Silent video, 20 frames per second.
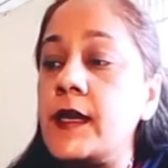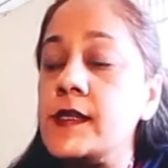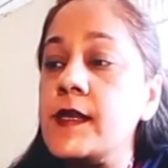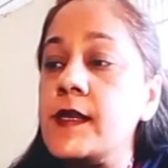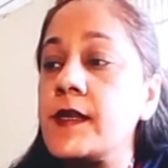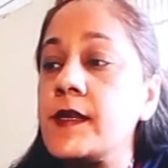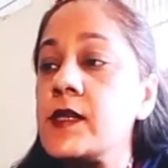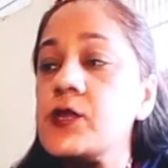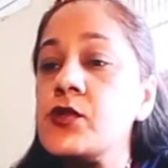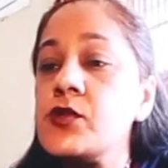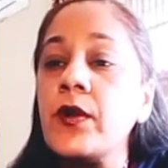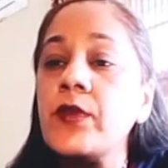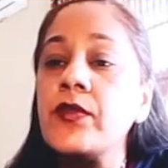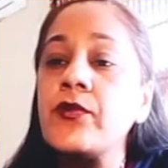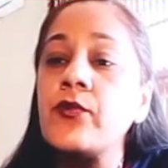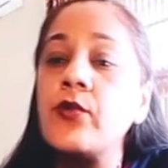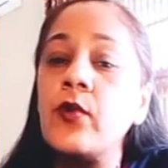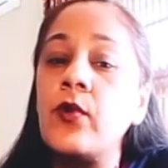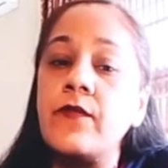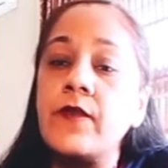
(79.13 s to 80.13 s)
Let us not
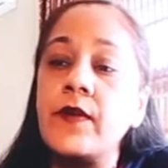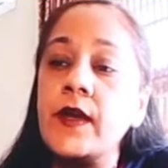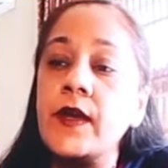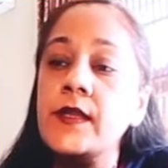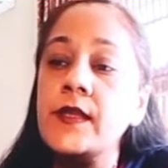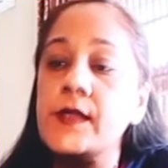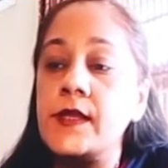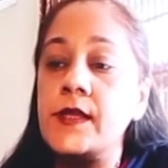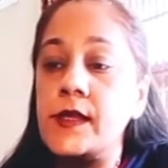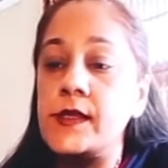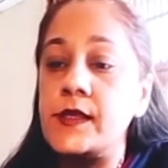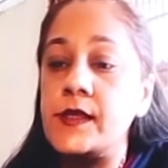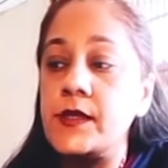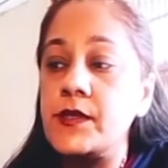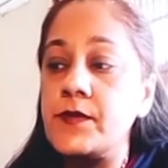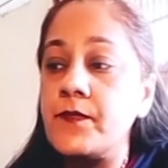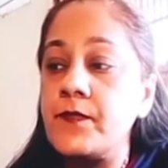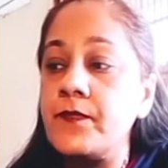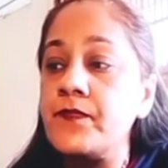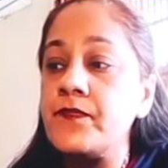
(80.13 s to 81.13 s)
throw away this asset."
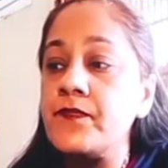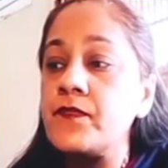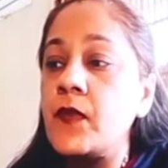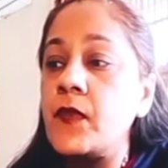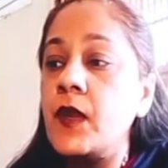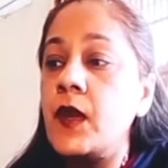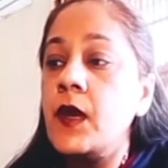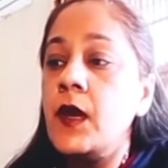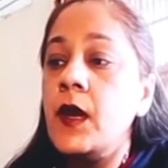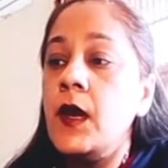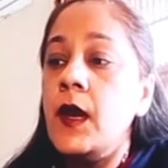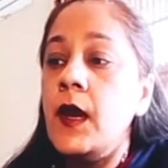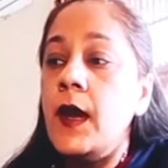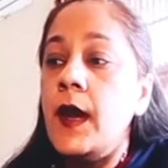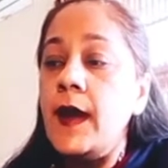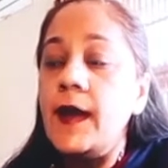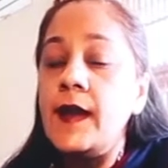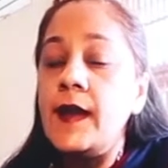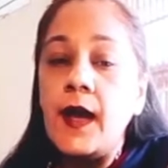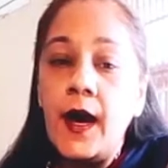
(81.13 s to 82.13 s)

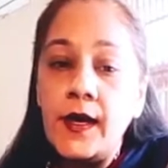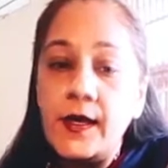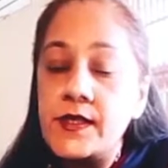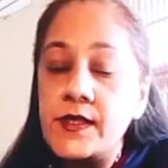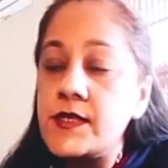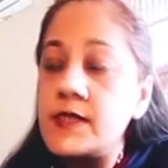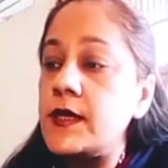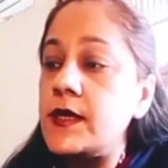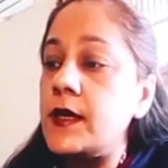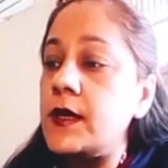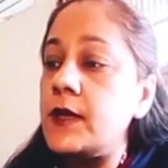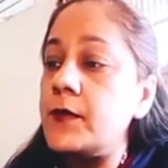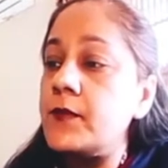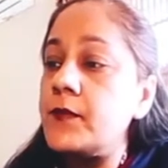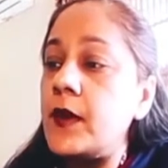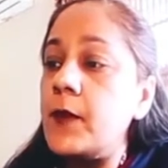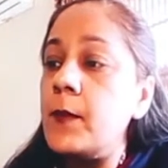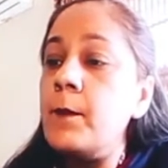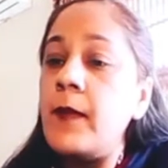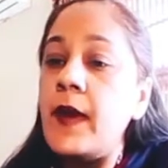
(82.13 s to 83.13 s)
And last,
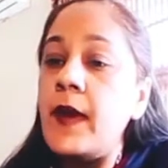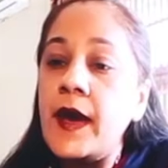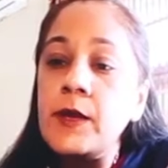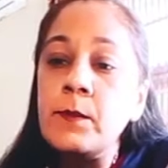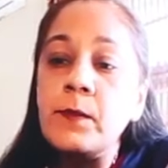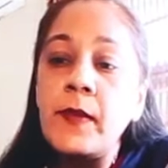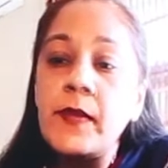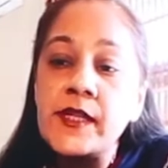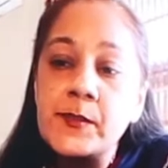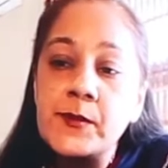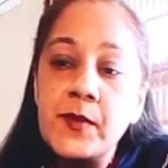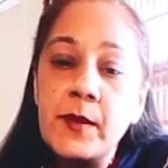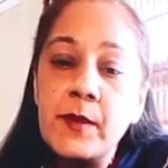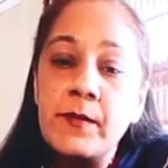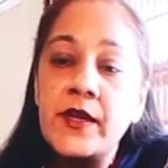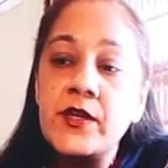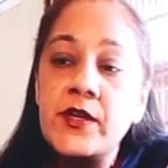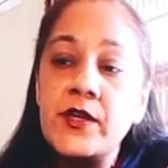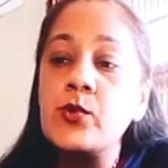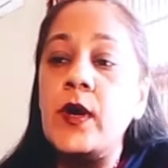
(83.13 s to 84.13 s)
a man must be
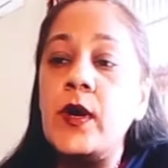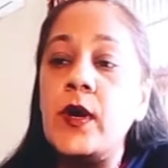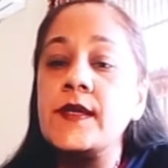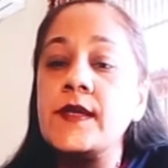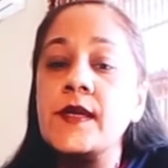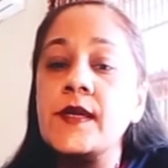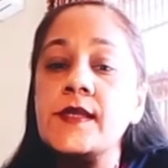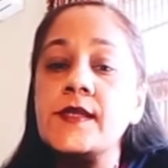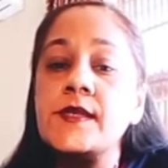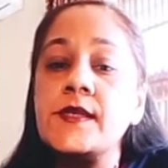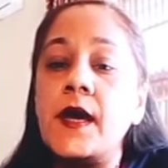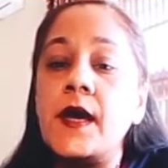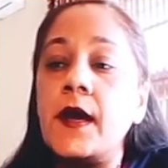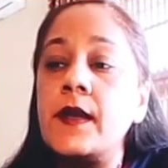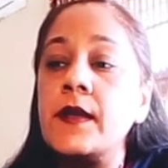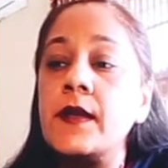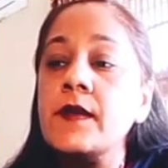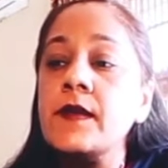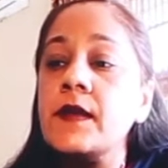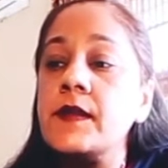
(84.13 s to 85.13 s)
made to
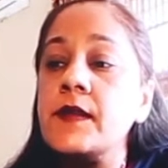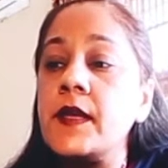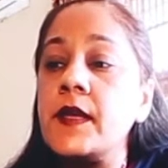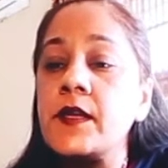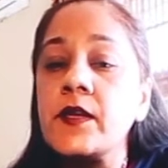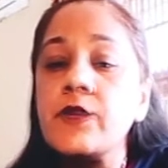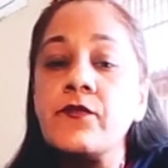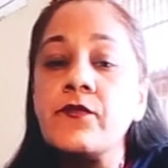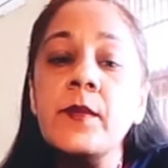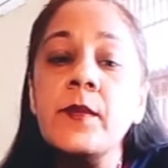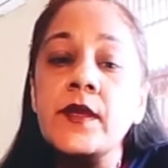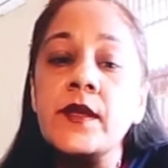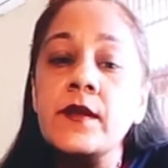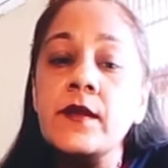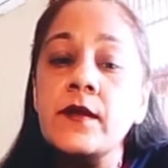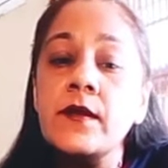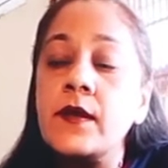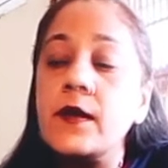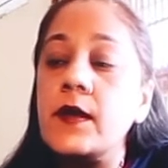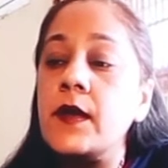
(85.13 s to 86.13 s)
understand that a
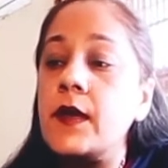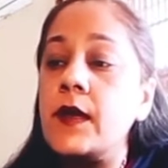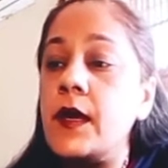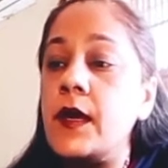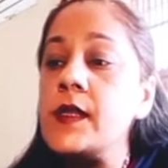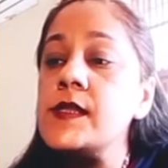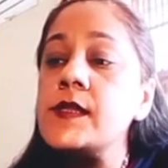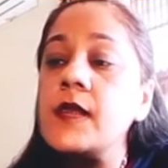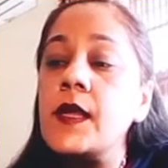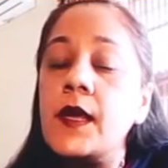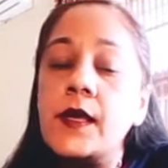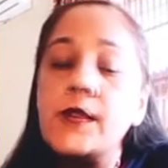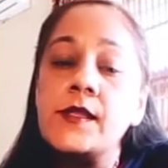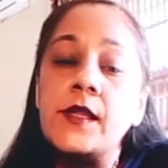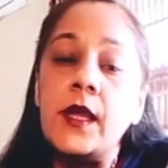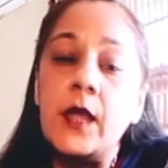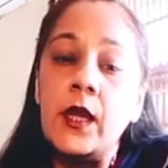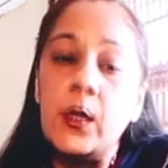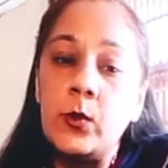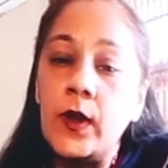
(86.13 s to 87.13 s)
woman is
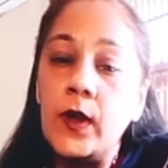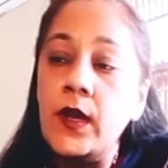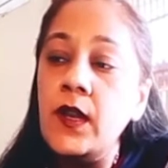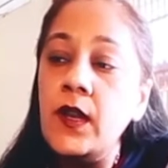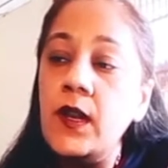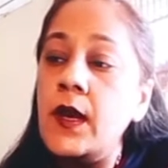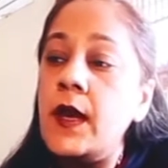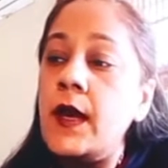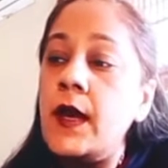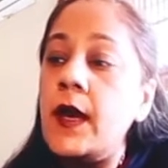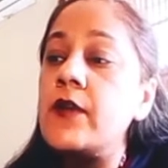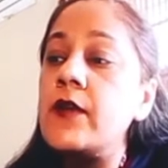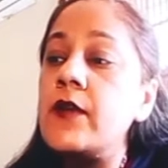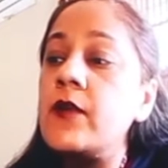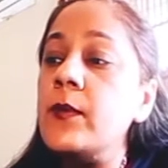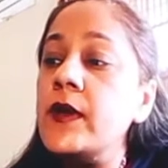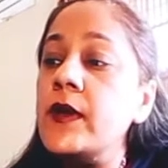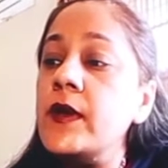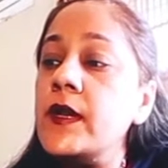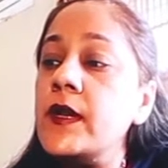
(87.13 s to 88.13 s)
his equal, and
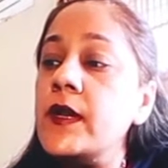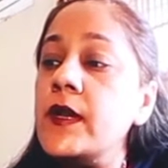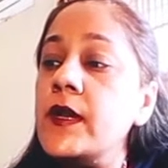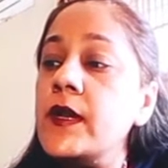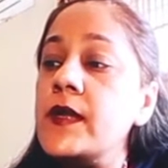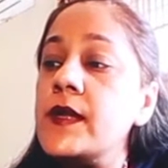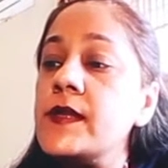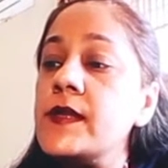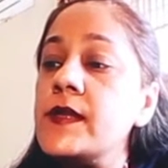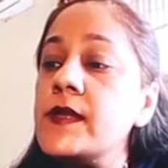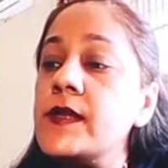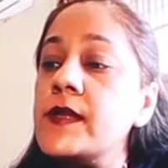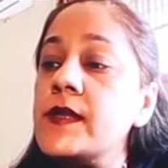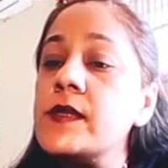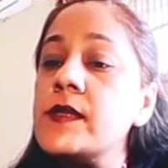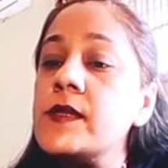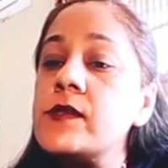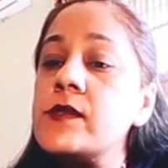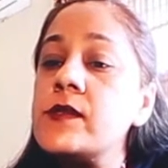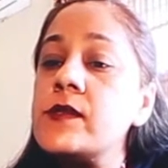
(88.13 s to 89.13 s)
women is his
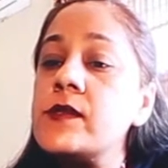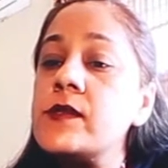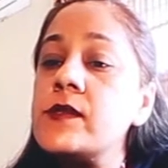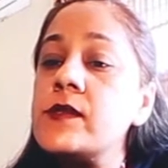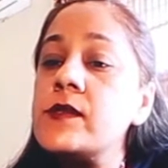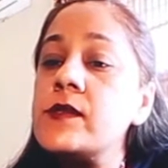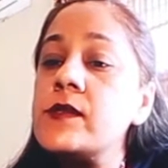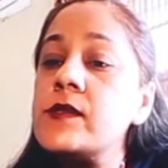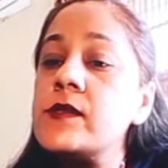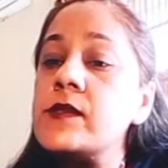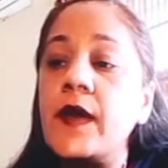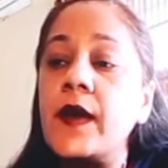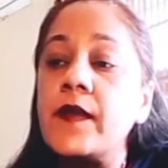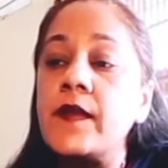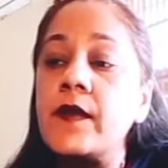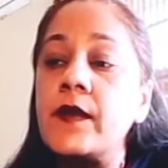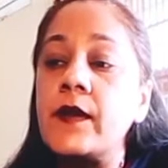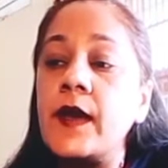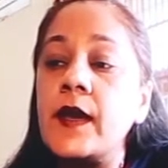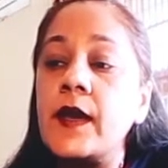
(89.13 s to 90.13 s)
friend and
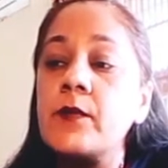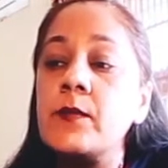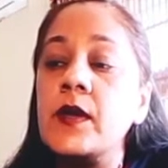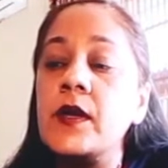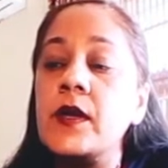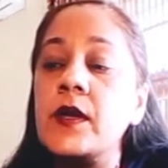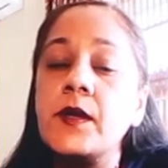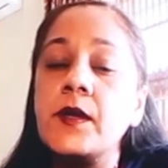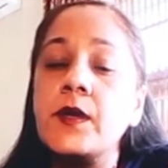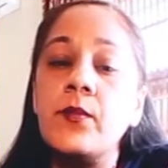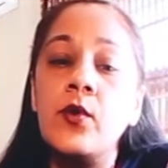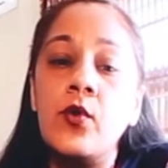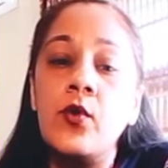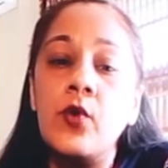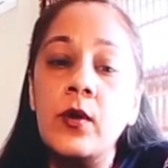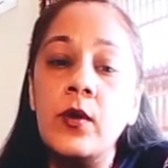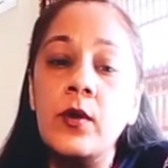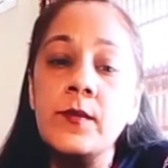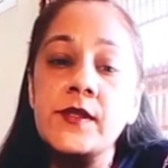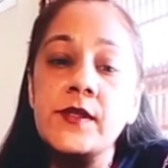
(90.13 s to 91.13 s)
comrade, and they together can
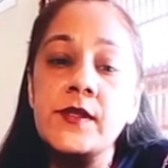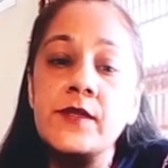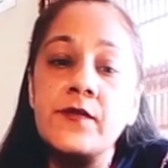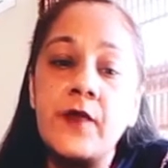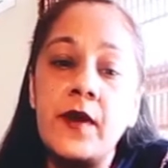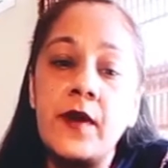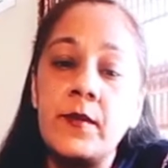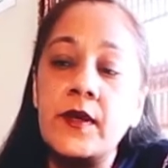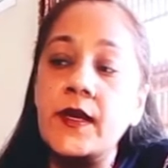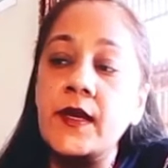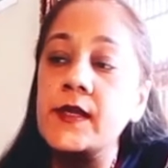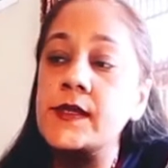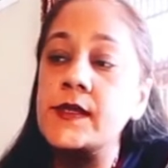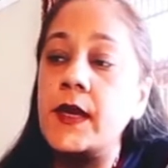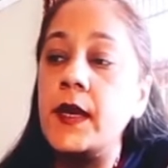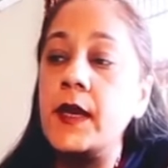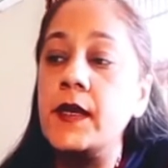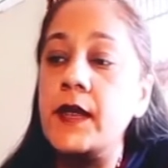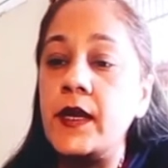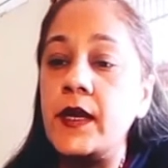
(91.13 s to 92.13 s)
build up homes,
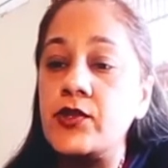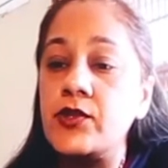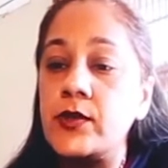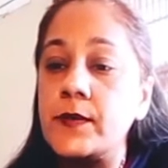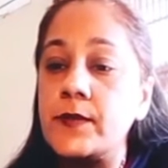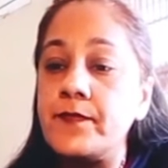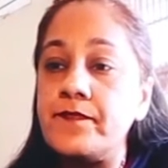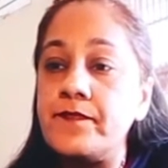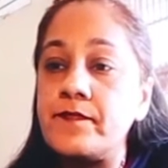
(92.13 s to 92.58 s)
families, and nation.